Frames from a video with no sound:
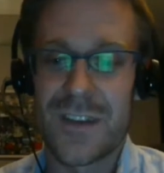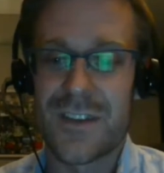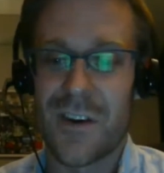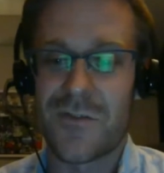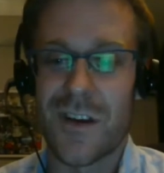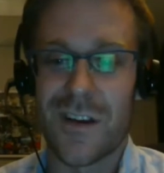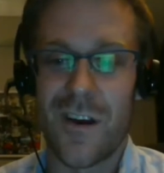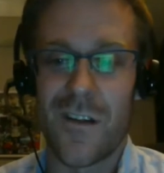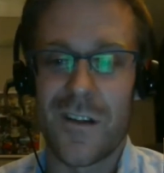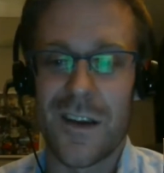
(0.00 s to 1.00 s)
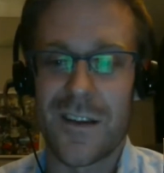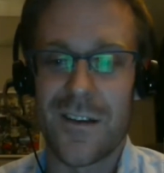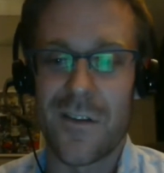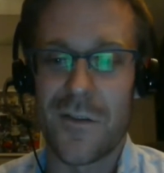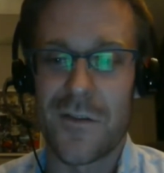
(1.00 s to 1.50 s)
Star Trek,
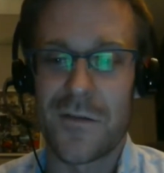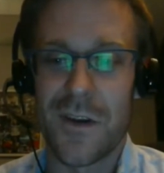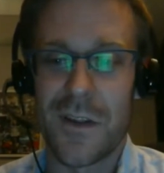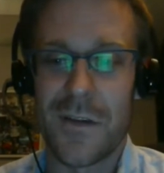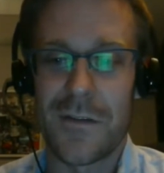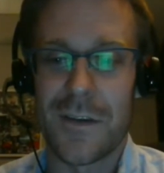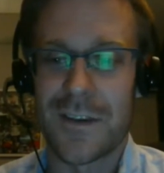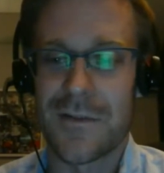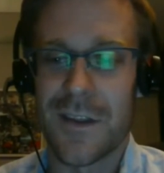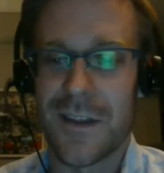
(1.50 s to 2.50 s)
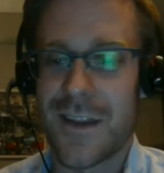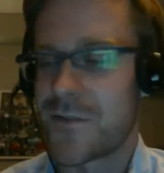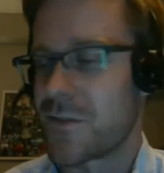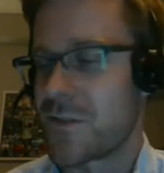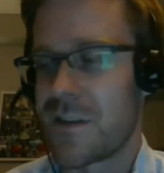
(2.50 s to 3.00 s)
holodeck, all those fun little things. If you like
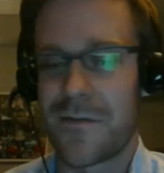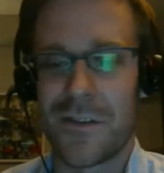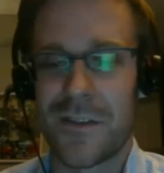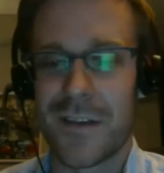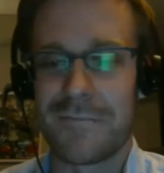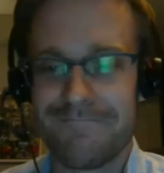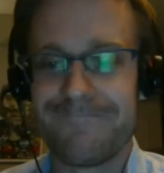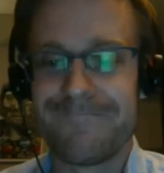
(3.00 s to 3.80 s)
that sort of stuff, it's good.